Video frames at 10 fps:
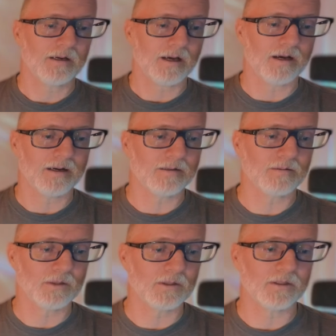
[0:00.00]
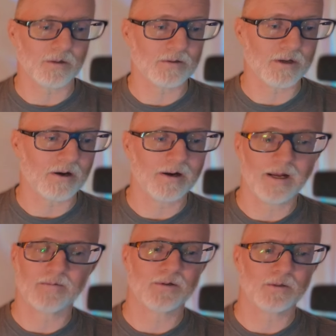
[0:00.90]
uh, really turned on
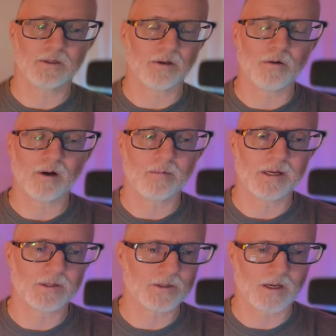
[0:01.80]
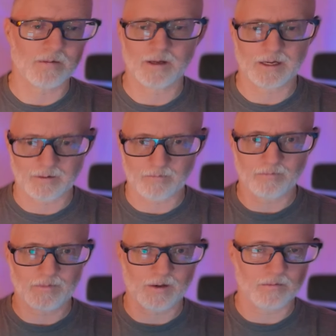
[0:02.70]
after doing yoga because I'm like,
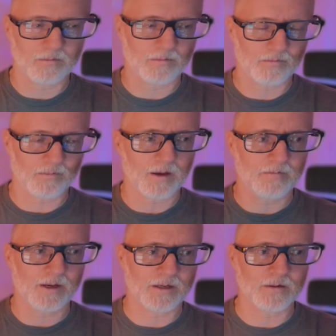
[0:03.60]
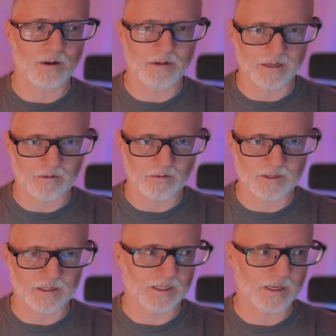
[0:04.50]
you know, I'm into, I'm not, it's
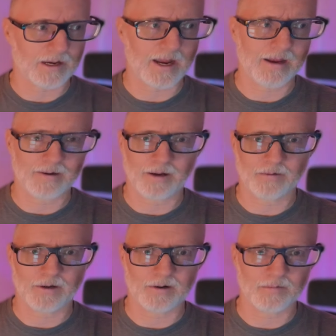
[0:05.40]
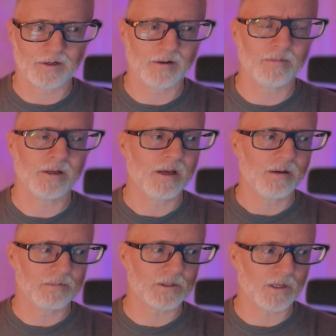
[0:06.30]
like I got a hand down there, but I'm
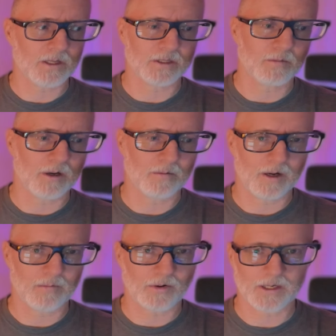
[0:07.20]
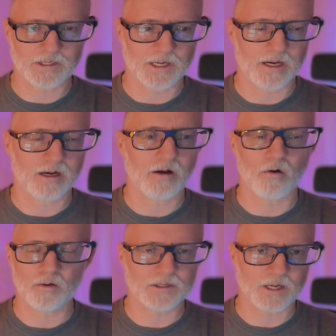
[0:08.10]
massaging my my prostate
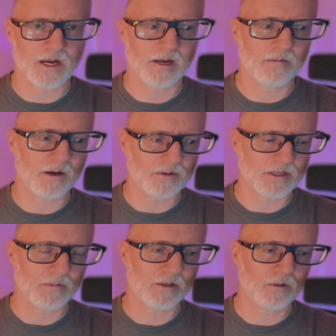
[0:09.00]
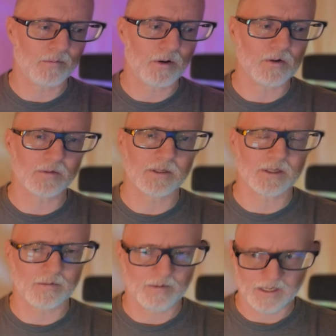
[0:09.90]
all the time every time I do a pose because
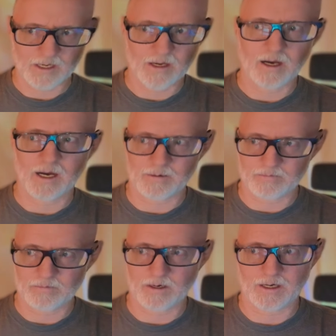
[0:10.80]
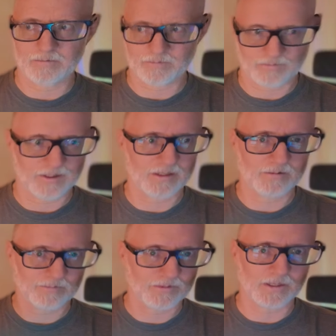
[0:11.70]
I'm I'm I'm you
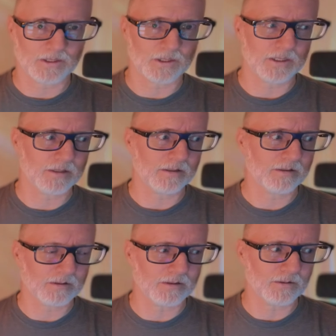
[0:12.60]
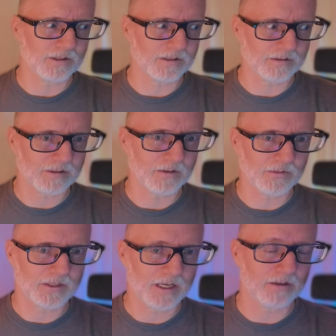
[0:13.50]
know clenching, doing kind of
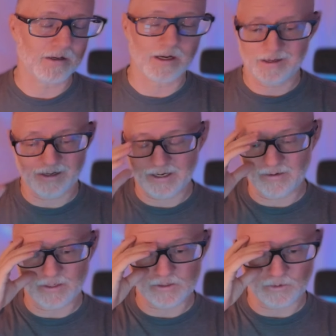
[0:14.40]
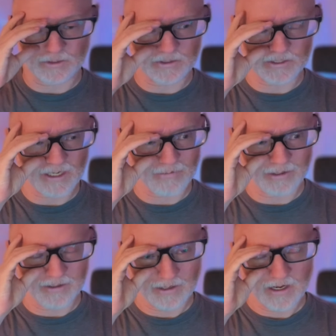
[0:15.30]
a Kegel, and I know that's weird to say,
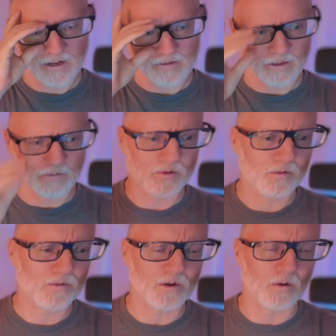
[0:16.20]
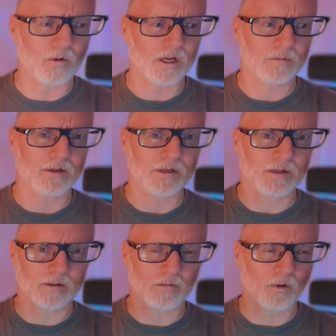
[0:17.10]
but if you don't want to
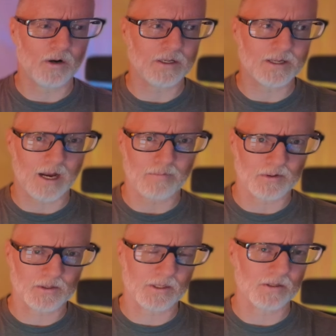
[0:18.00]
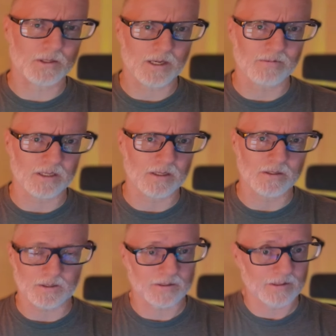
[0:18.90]
be wearing diapers in your
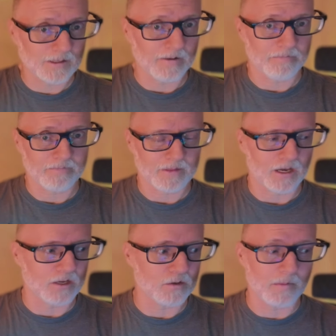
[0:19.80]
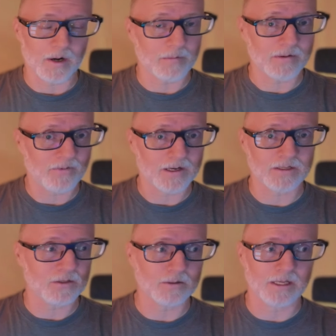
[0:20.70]
70s, you better be
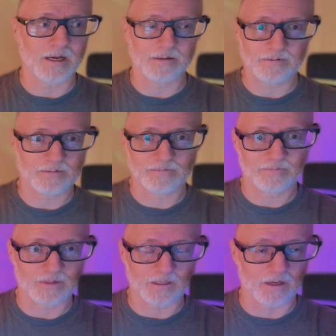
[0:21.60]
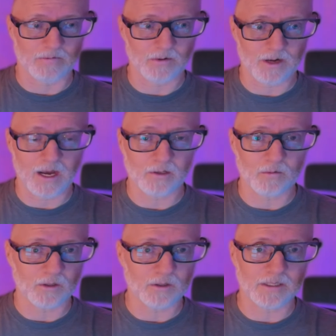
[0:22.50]
fucking doing that. If you're not, you
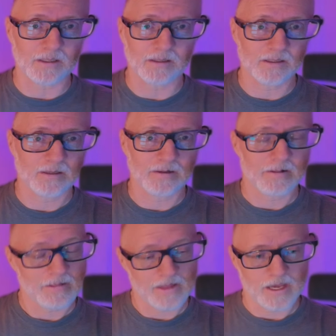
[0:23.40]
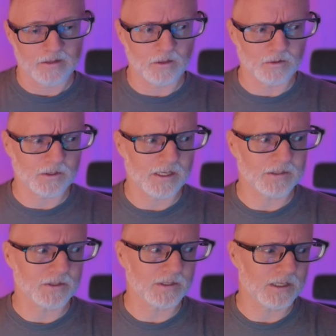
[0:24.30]
will be. Those are
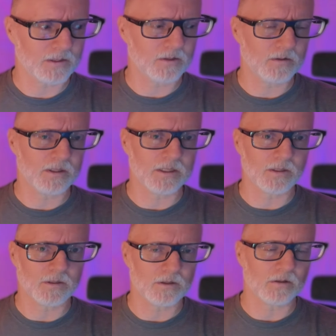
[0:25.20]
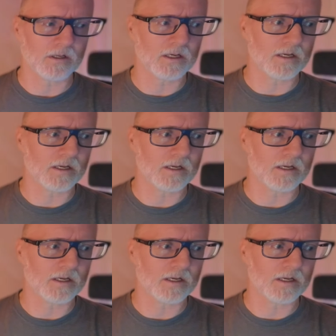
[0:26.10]
exercises you need to do. You need to